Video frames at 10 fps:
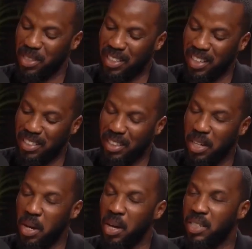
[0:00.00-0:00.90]
fantastic.
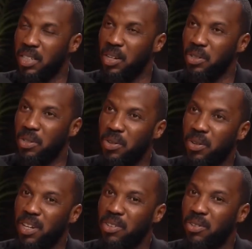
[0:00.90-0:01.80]
Because I also
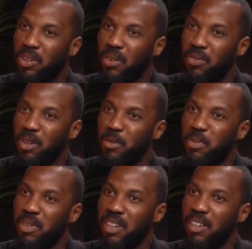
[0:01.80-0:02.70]
know that you come
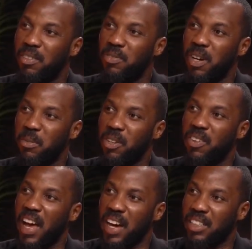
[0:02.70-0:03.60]
from a family of
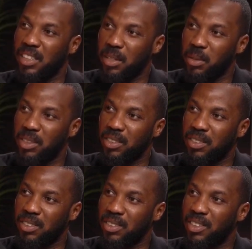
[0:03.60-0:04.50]

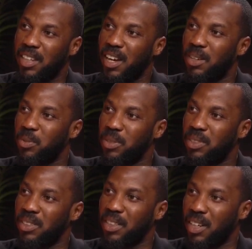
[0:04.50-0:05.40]
academics. Your dad
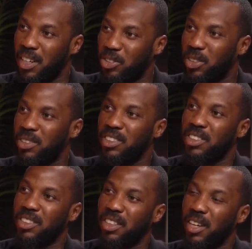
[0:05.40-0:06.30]
was an electrical
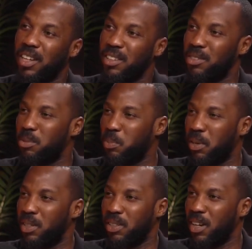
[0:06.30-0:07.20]
engineer.
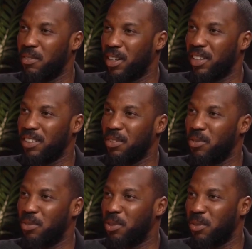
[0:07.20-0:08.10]
Apparently you have like
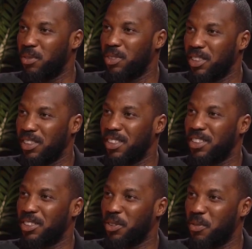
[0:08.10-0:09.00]
3 or 4
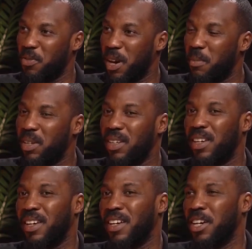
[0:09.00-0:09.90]
engineers in your family.
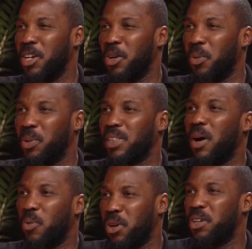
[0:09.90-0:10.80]
Was
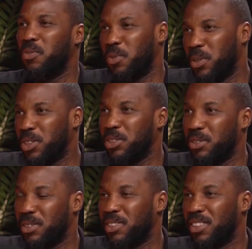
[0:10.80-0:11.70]
that what influenced
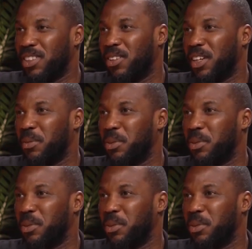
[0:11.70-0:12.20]
you to say, okay,